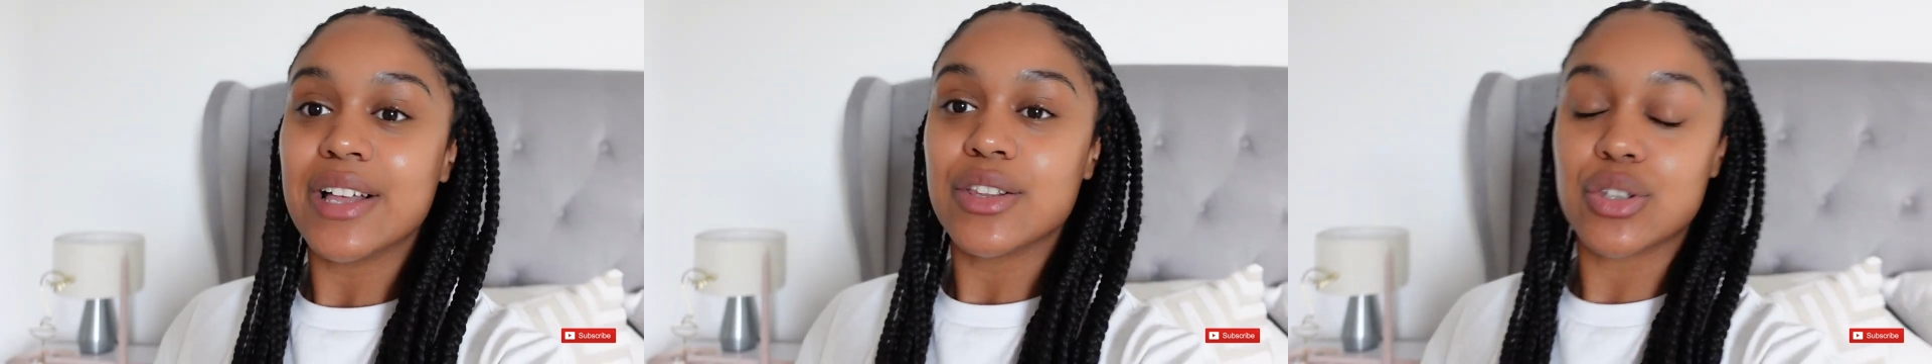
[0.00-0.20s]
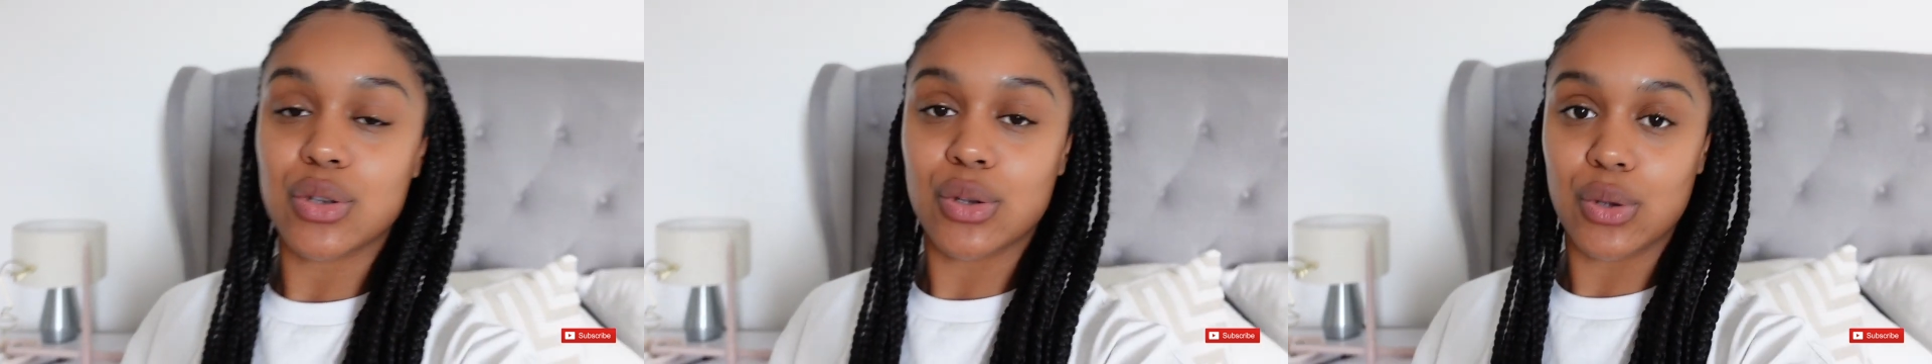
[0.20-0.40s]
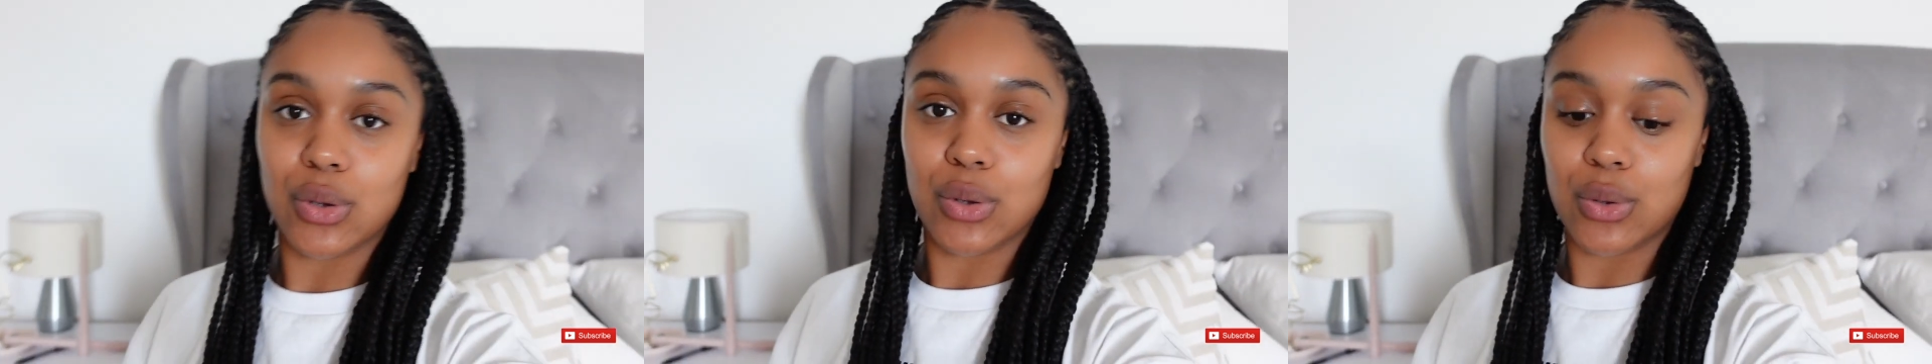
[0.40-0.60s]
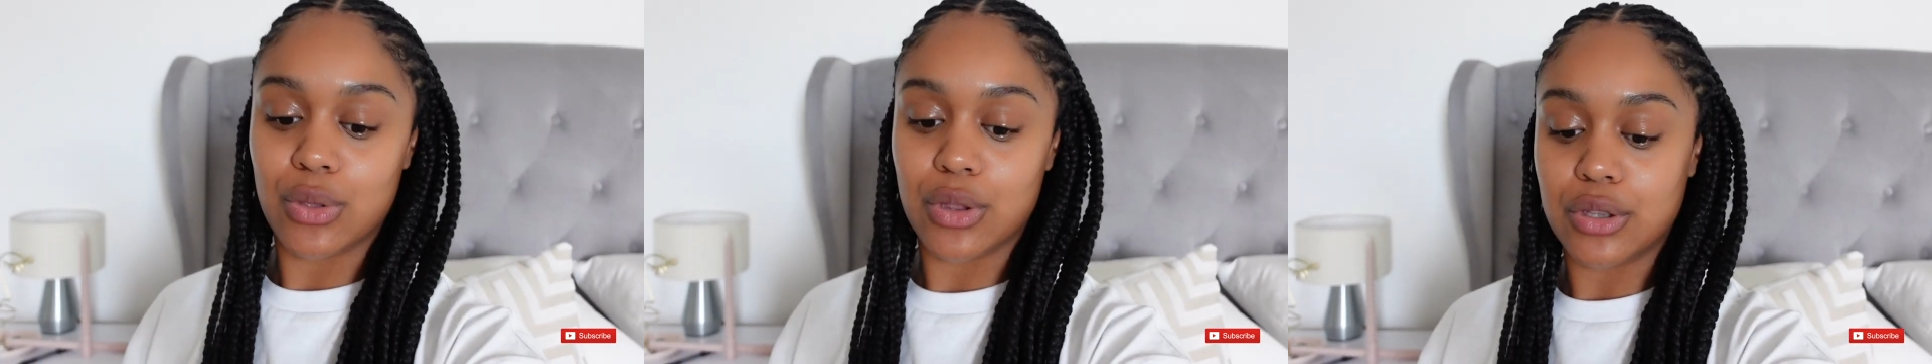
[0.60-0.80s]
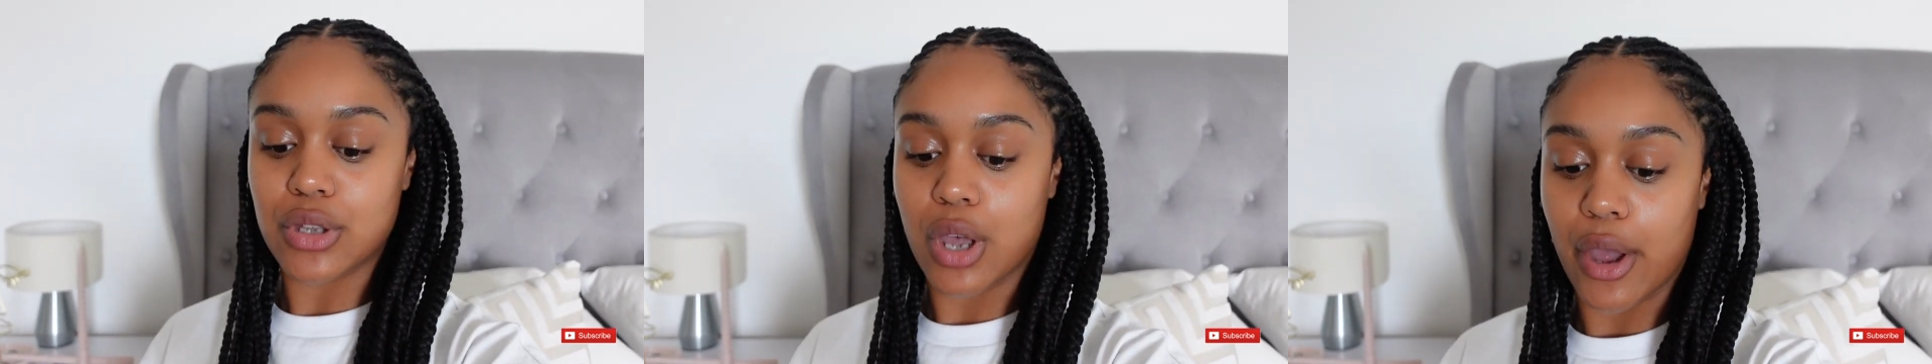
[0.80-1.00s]
to
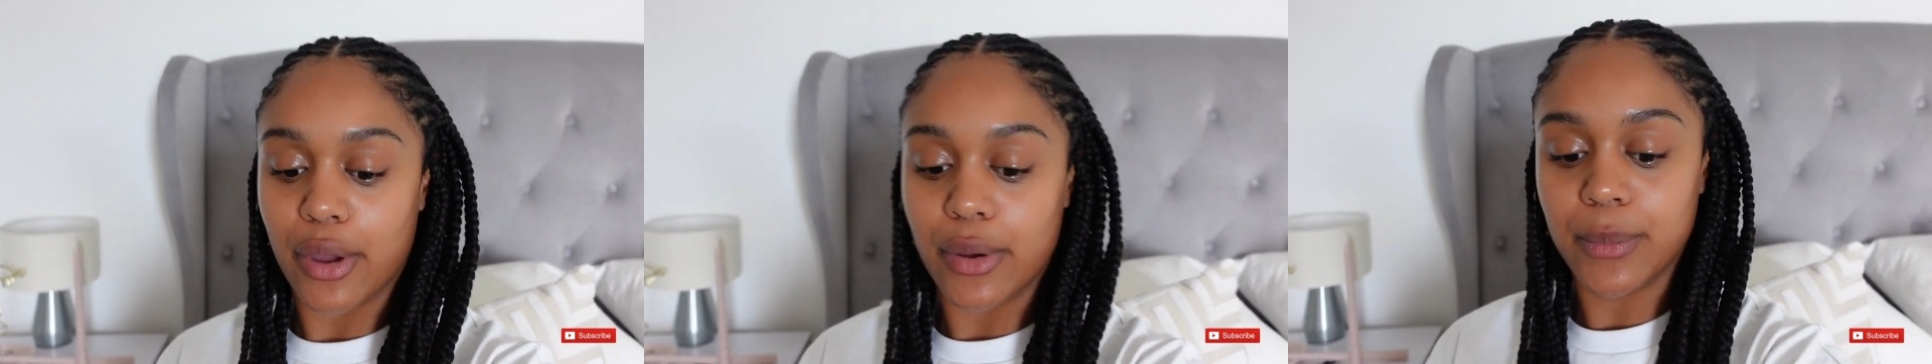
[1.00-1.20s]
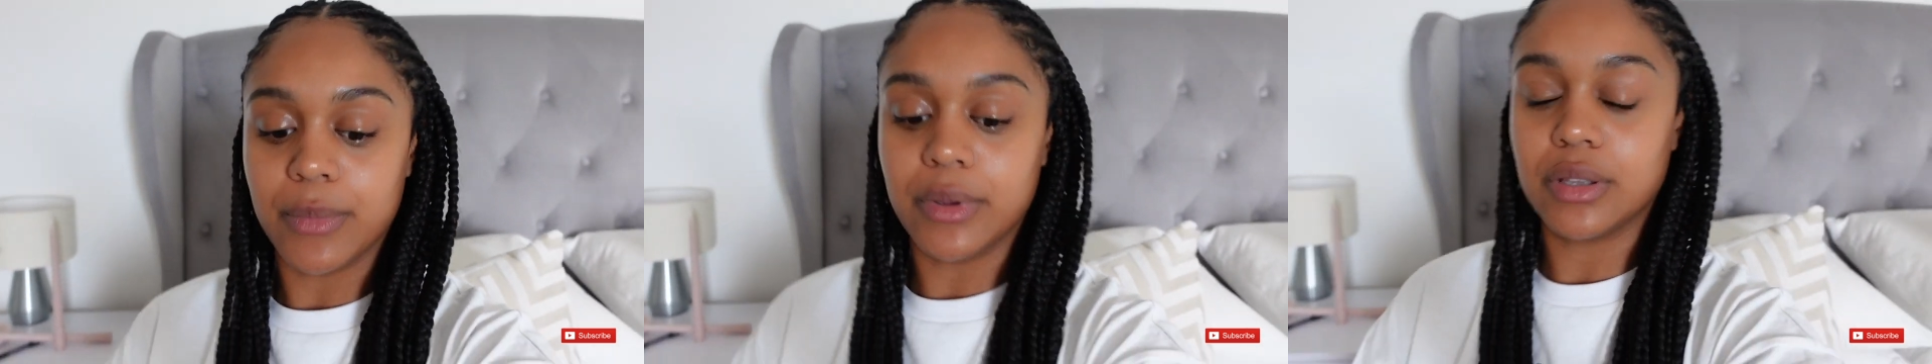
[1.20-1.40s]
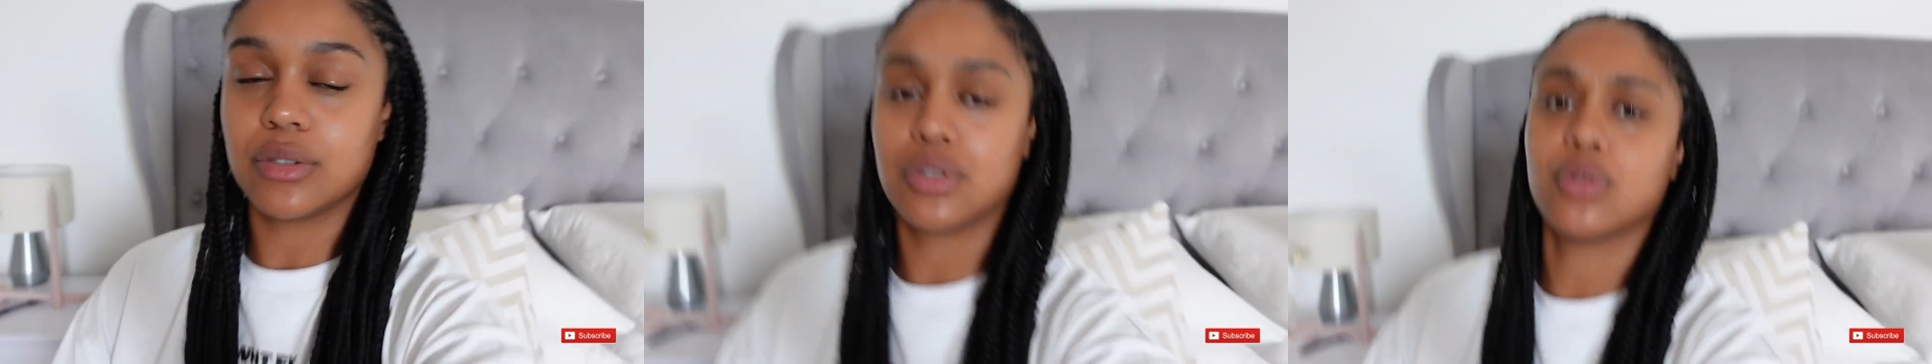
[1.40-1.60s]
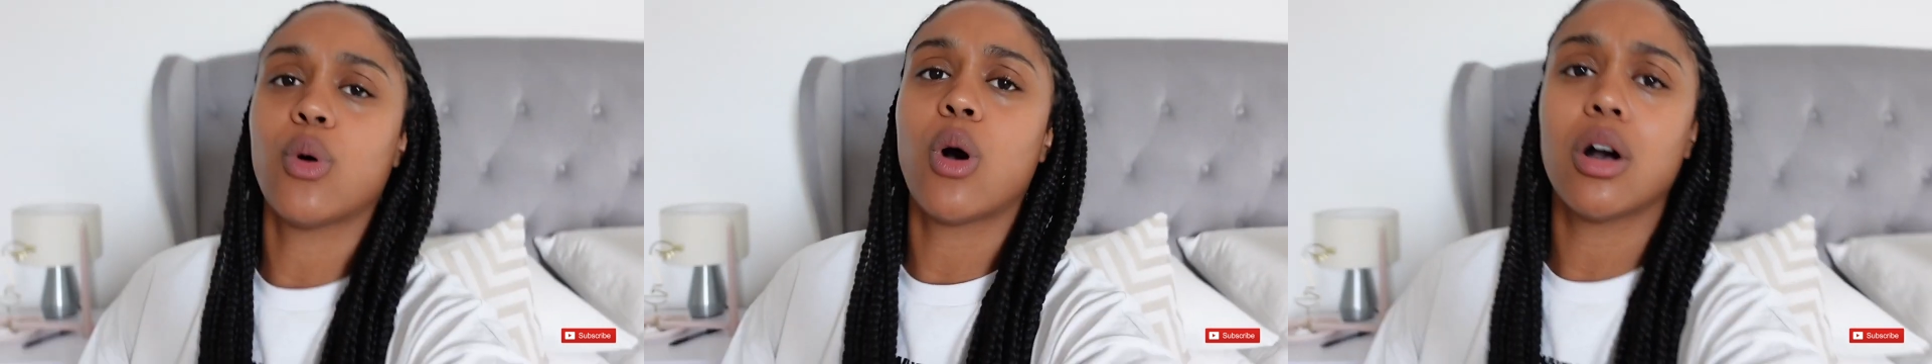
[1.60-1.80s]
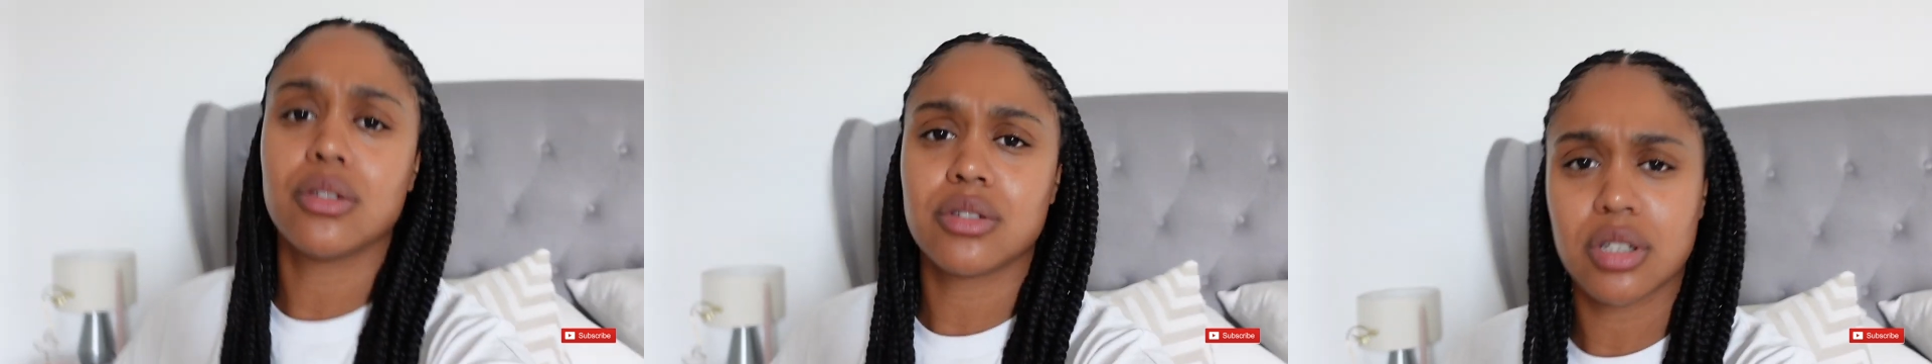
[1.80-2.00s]
the dome
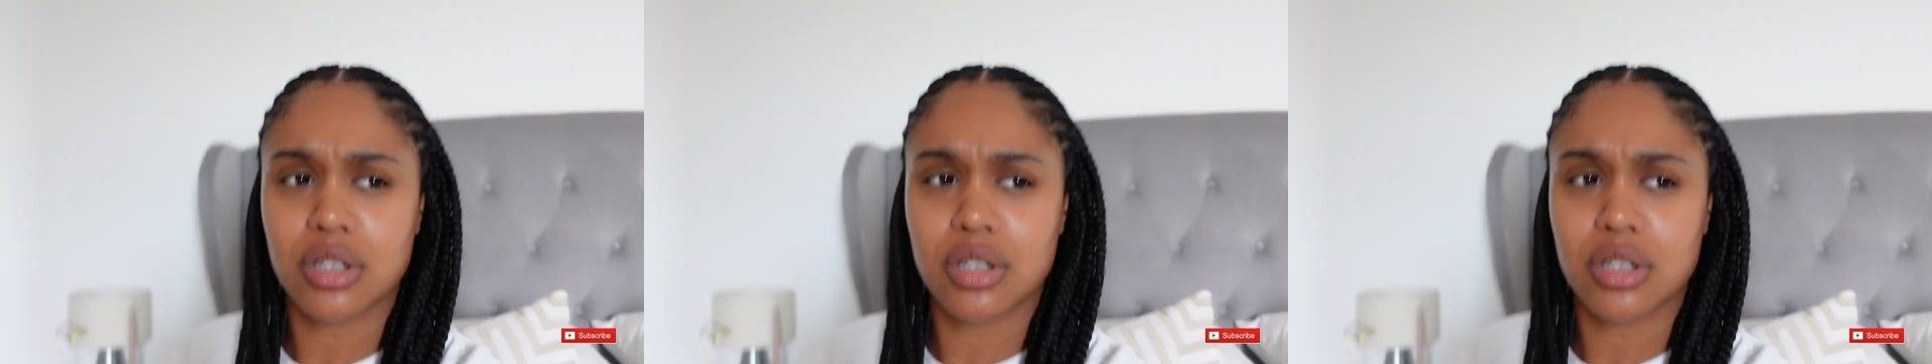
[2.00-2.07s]
to